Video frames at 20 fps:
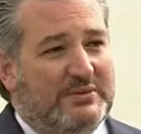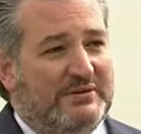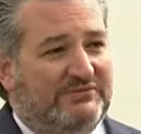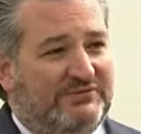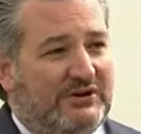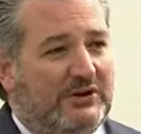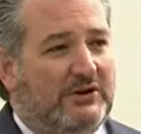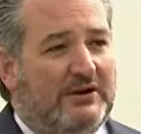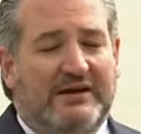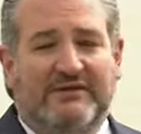the
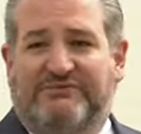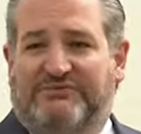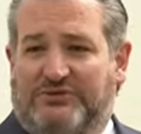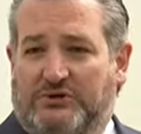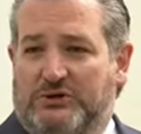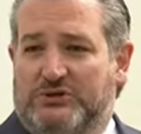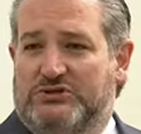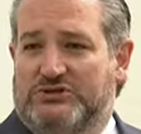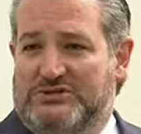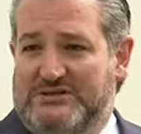very
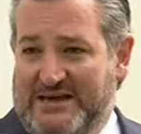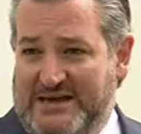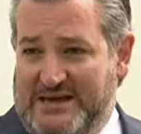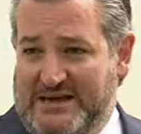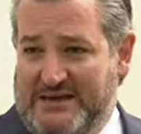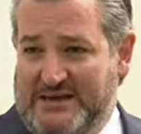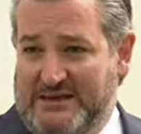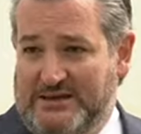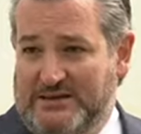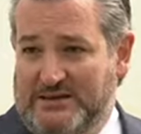first
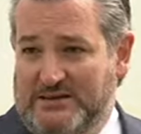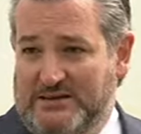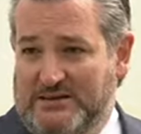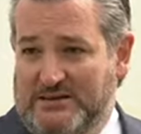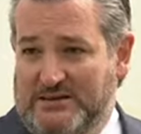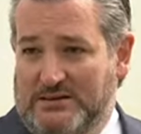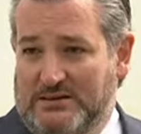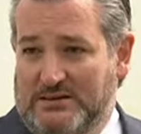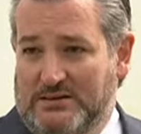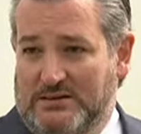day
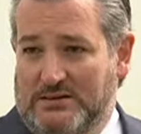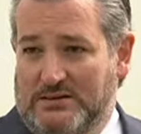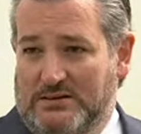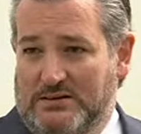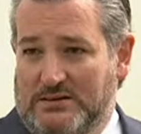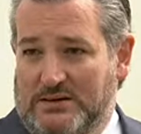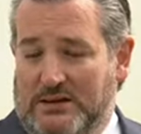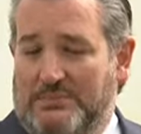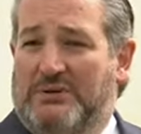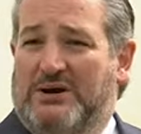
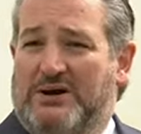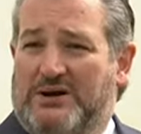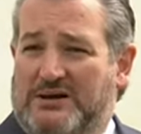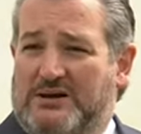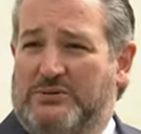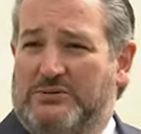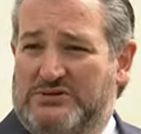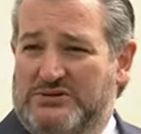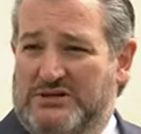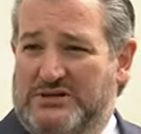
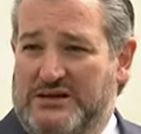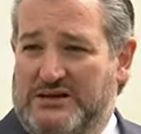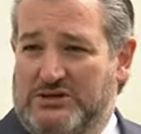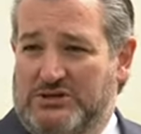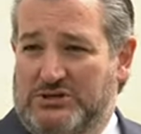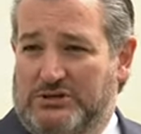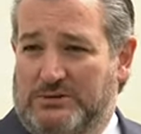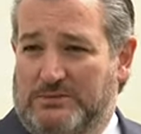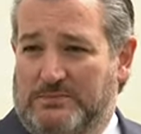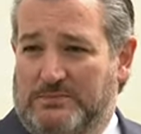America was a
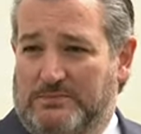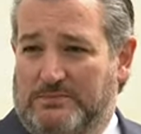nation.